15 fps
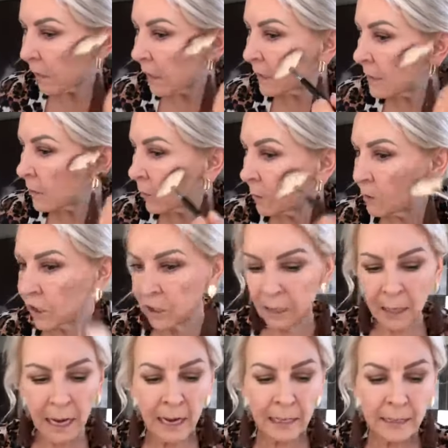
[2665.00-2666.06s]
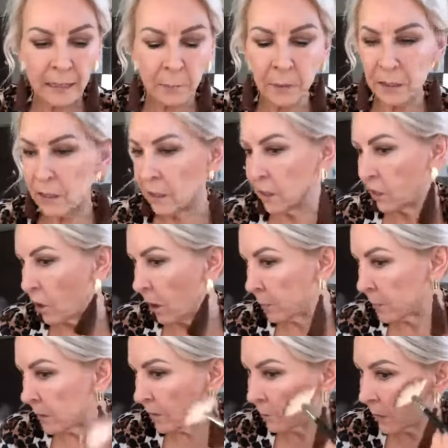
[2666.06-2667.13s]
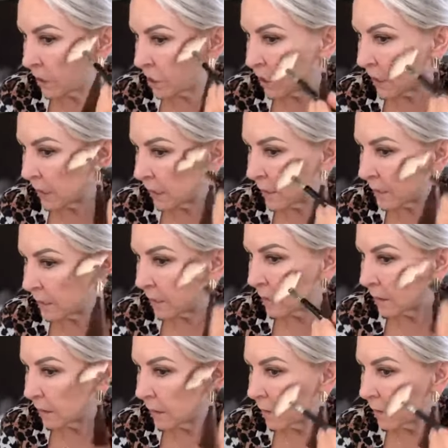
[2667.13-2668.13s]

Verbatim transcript: And so I'm just going to add a little bit to the tops of my cheeks.